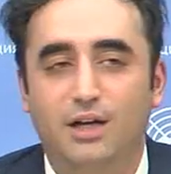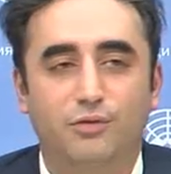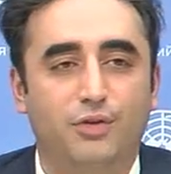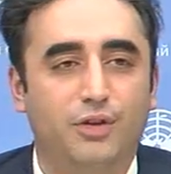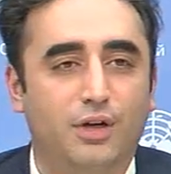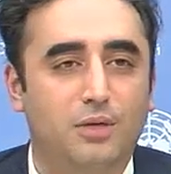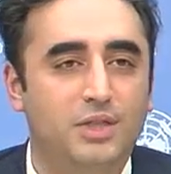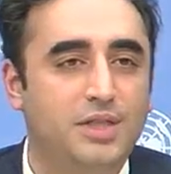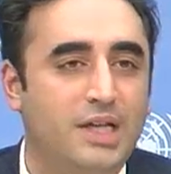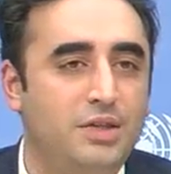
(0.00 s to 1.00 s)
for the global
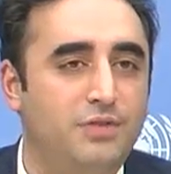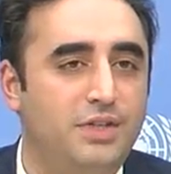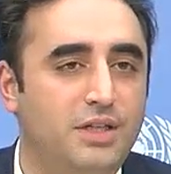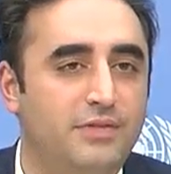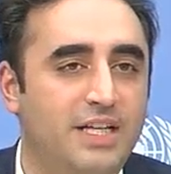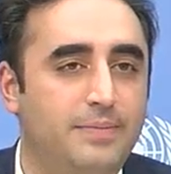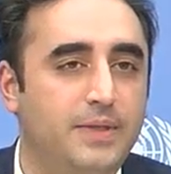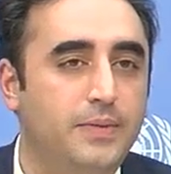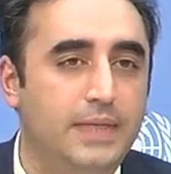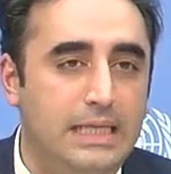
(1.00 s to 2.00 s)
south, the
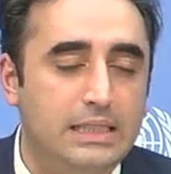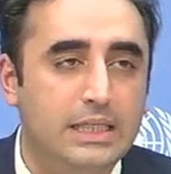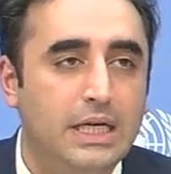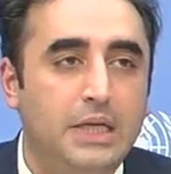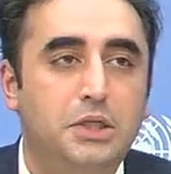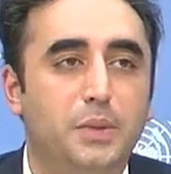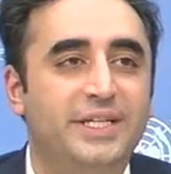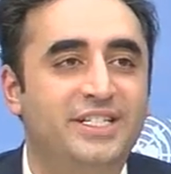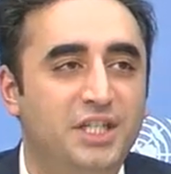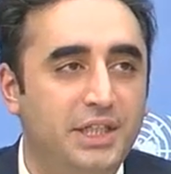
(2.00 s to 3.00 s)
developing world, to
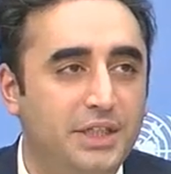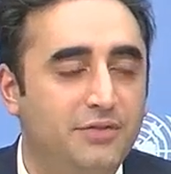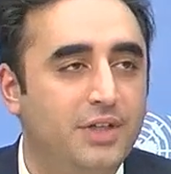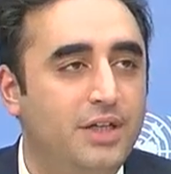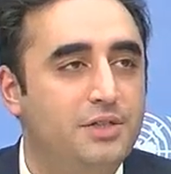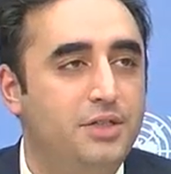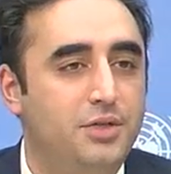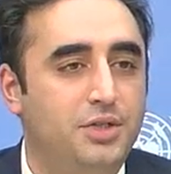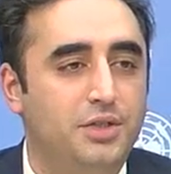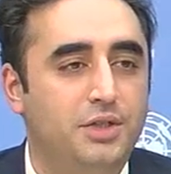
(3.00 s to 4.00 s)
achieve
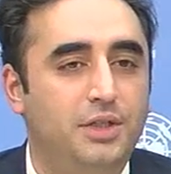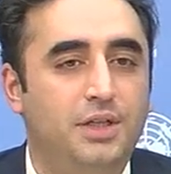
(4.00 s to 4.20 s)
social